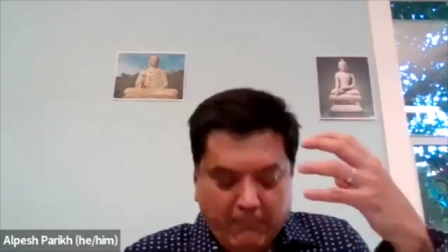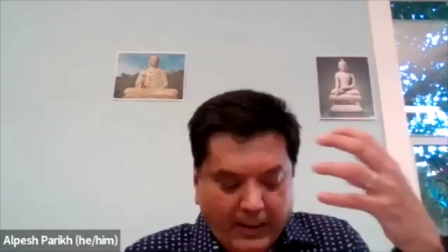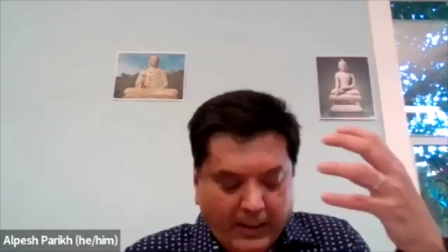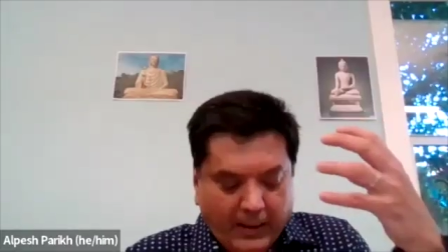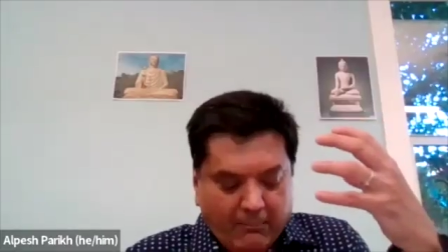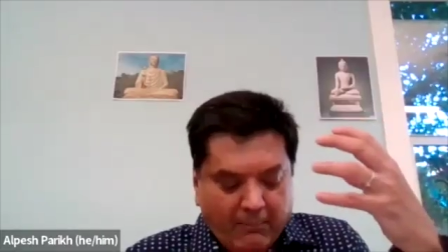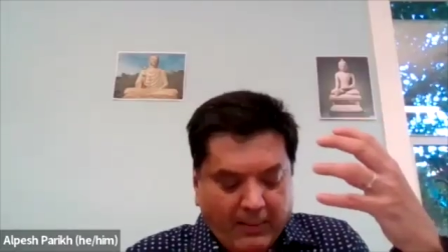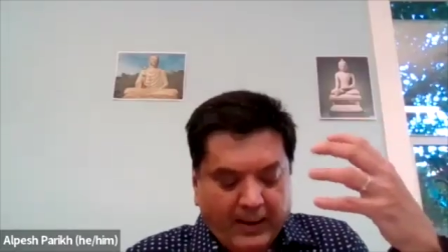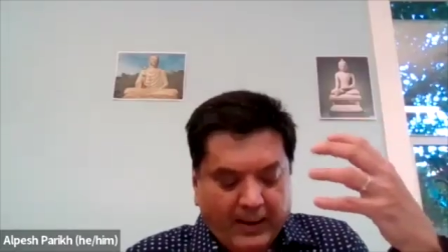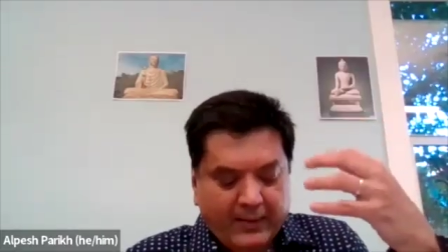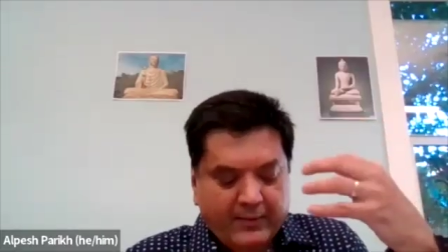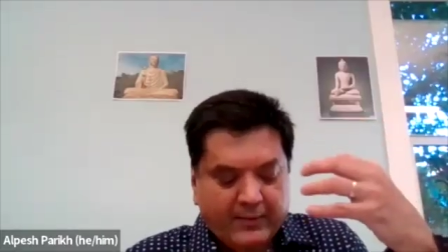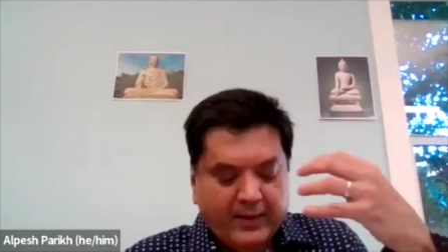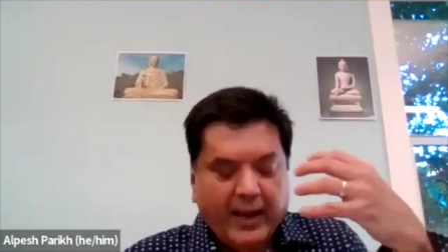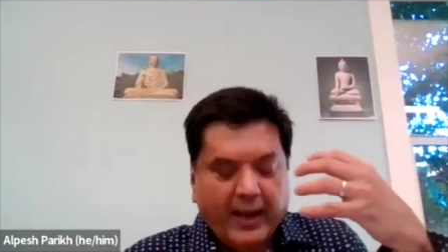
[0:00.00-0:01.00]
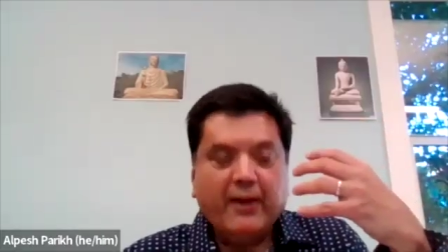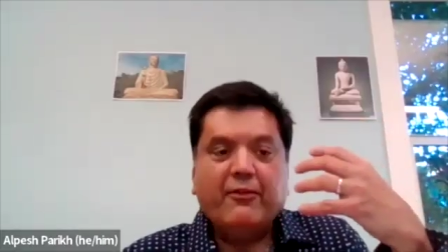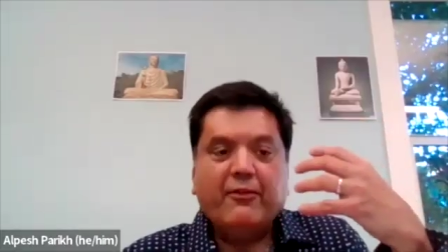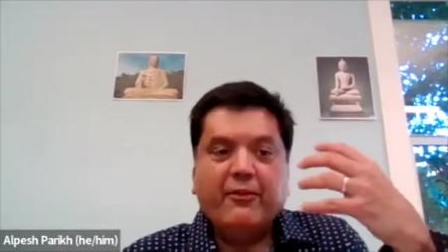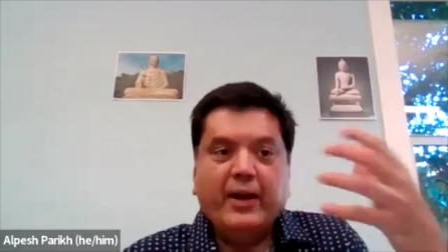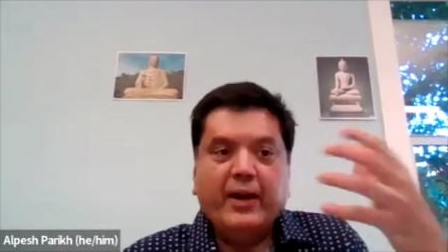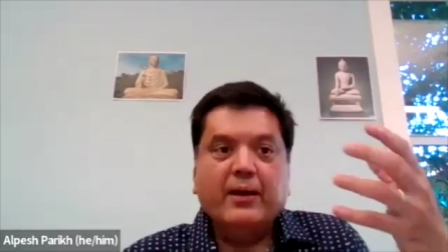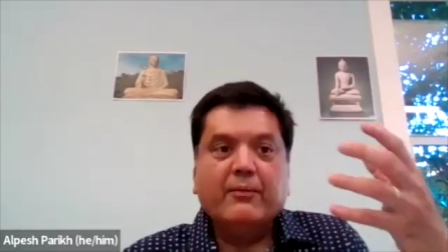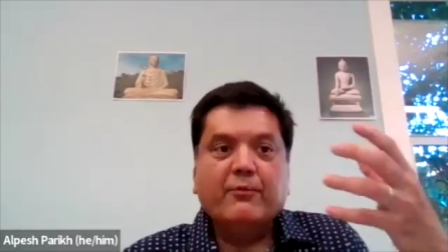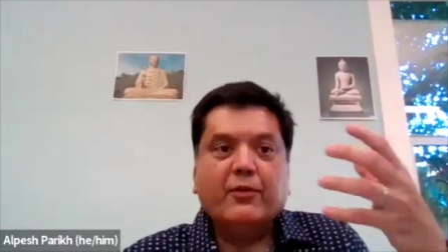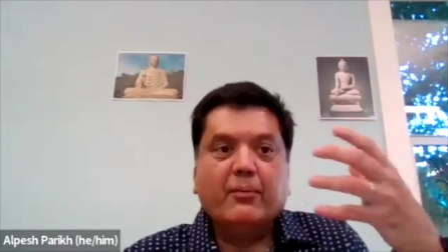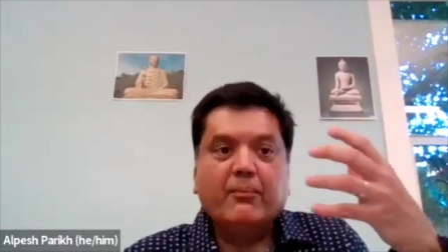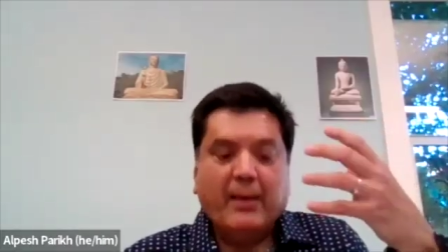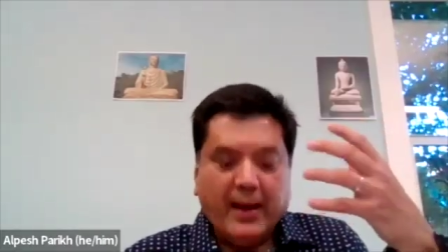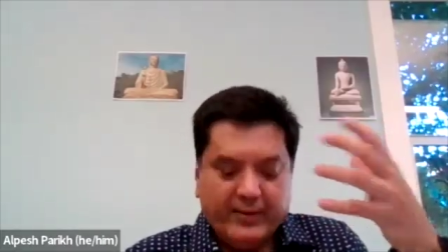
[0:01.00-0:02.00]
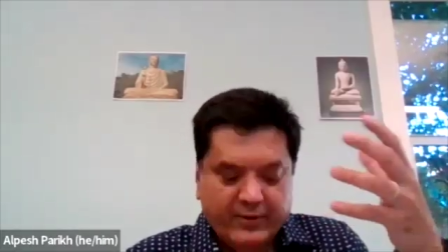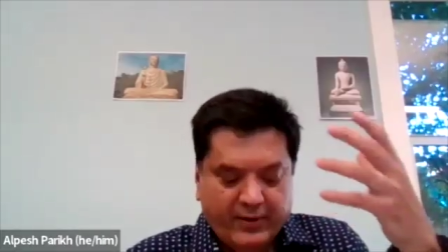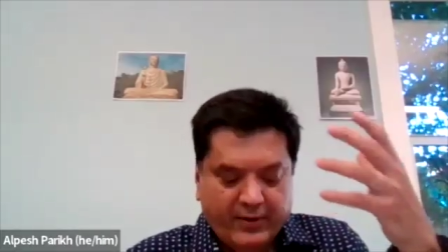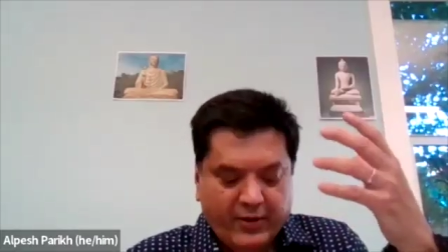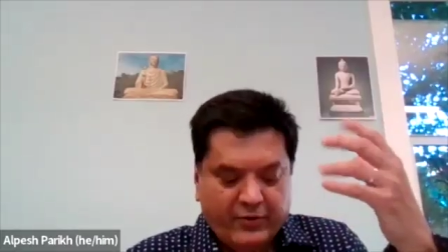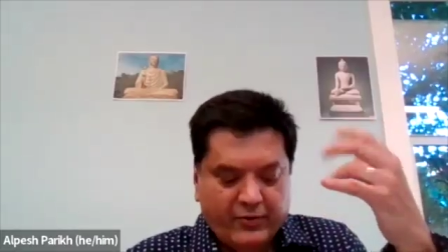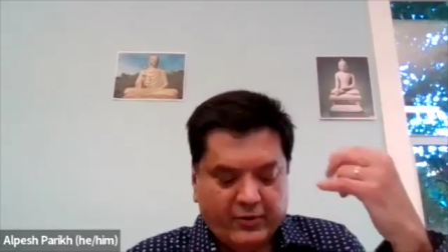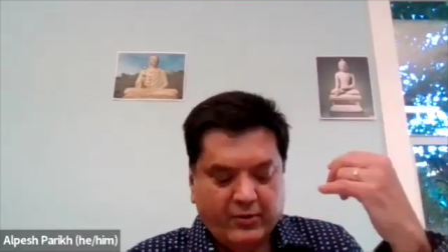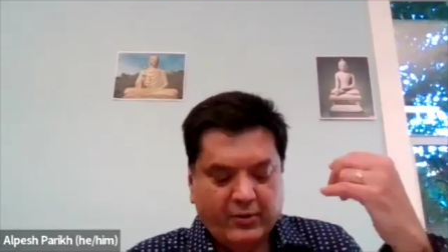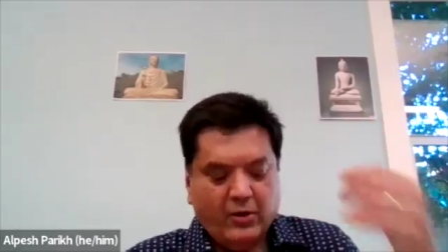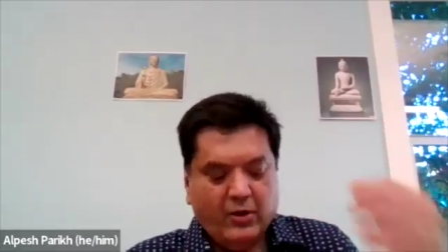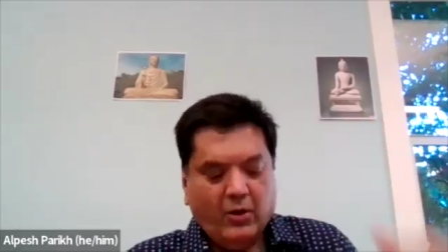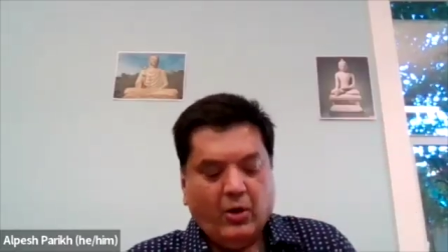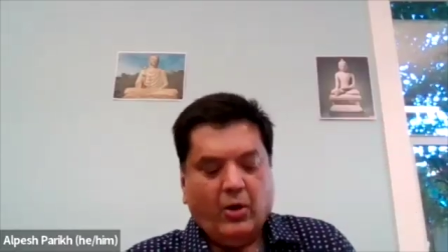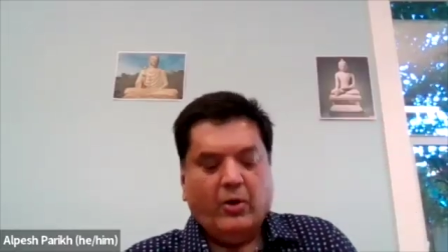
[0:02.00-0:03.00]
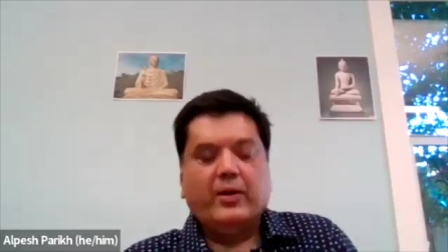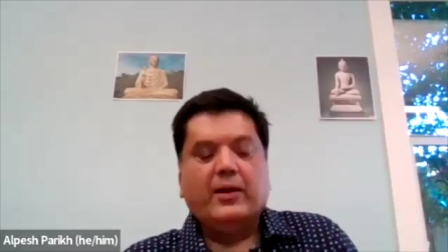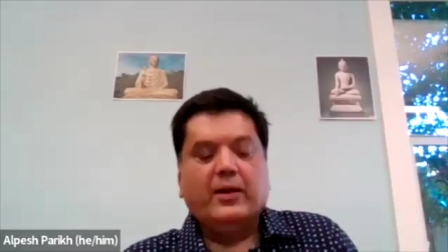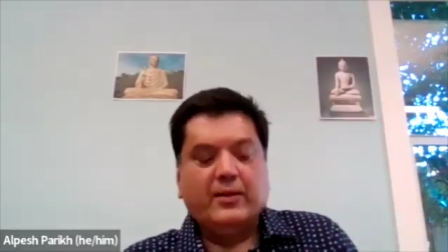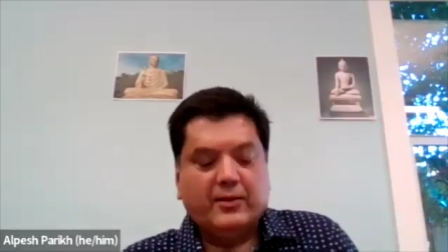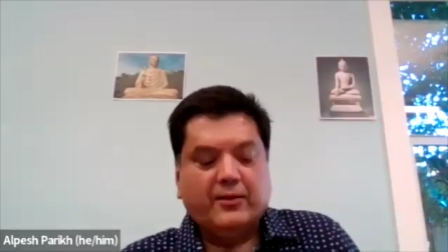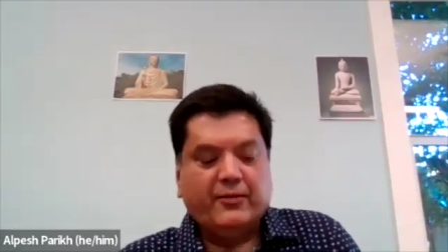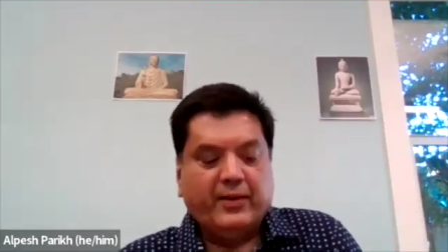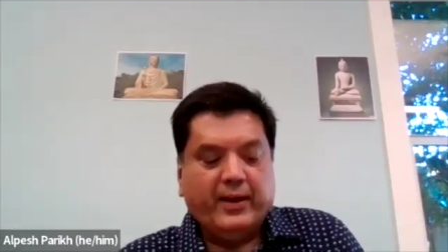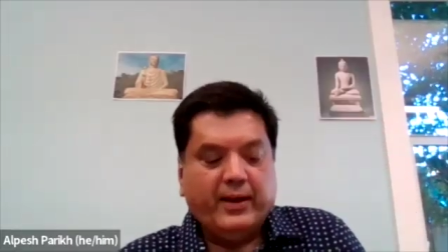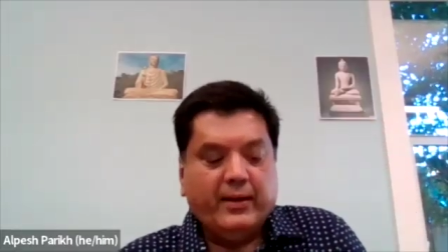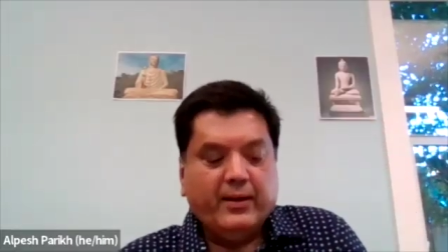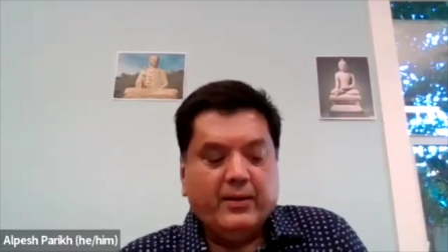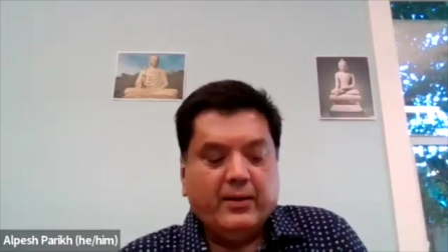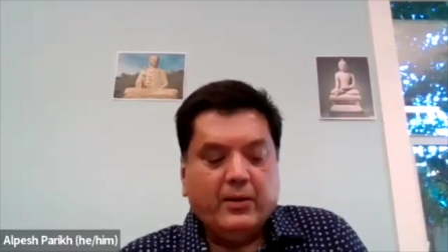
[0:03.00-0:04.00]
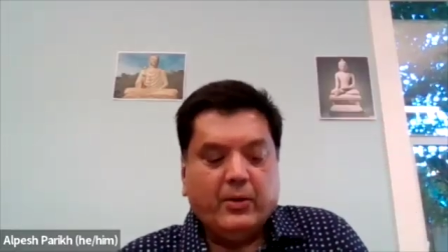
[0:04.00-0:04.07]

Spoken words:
mental balance, and freedom from agitation or suffering.